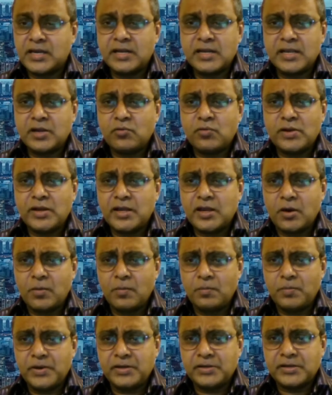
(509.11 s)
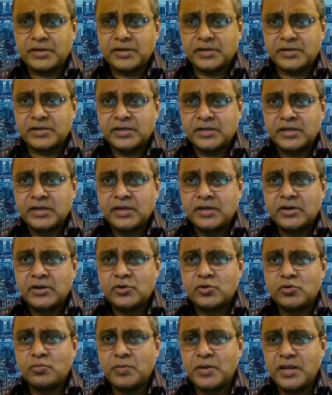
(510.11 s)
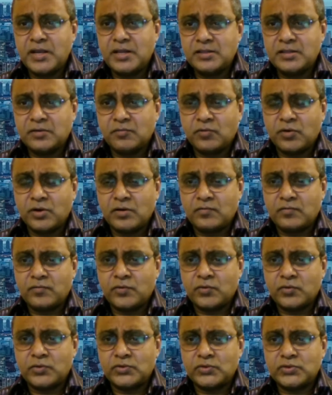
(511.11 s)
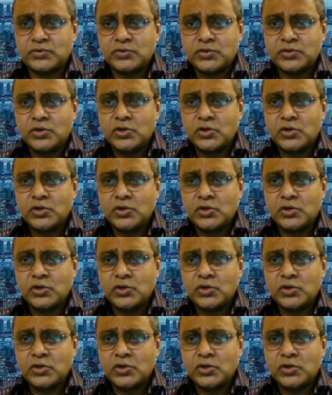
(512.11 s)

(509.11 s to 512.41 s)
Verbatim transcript: are equally competent to be in the workforce